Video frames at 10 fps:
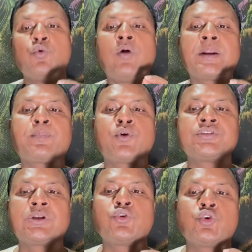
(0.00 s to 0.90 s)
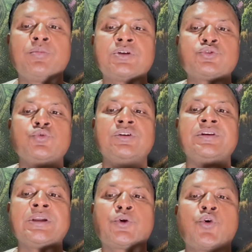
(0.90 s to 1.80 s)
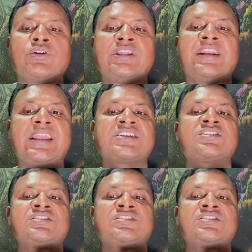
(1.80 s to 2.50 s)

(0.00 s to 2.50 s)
what project documents will record the next